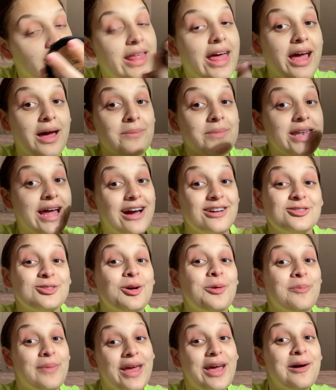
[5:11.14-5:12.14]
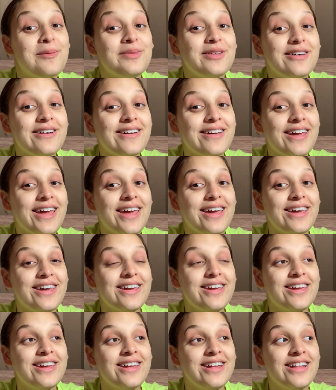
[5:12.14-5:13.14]
like a natural makeup look,
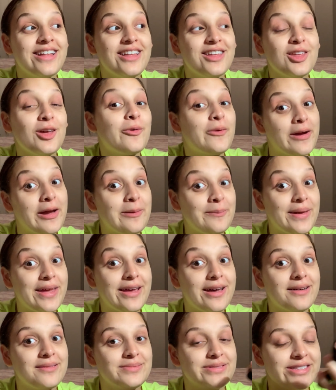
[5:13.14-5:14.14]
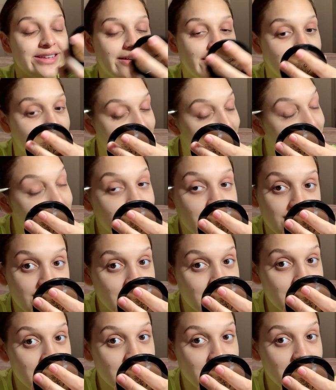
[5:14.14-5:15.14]
you're wearing makeup. So
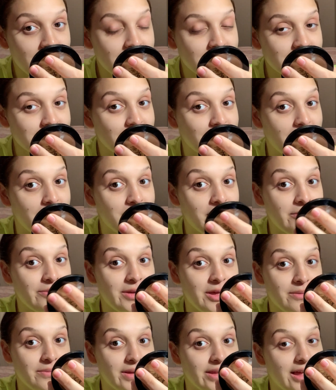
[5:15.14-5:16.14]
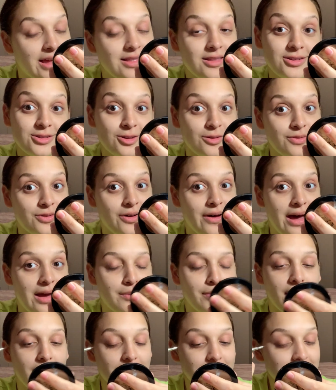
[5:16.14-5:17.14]
they'll come at me and be like, those are full
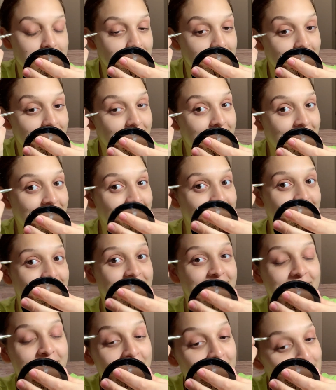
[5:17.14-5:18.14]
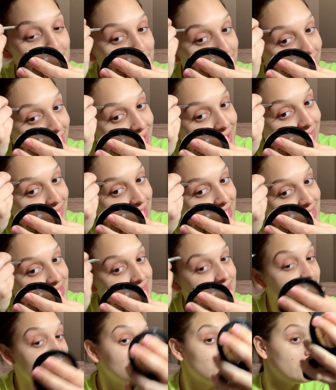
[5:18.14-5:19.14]
eyebrows. But
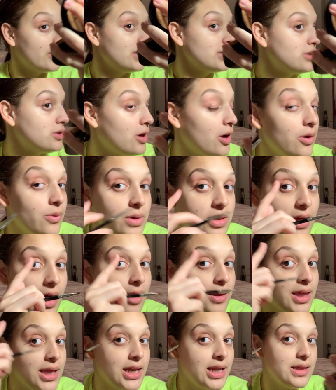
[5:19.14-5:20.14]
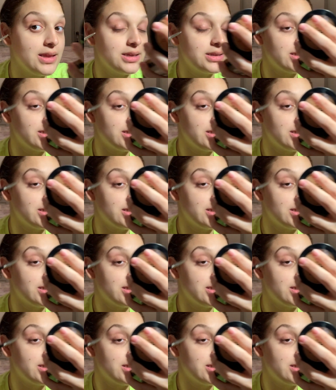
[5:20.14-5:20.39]
anyways, so I start with outlining the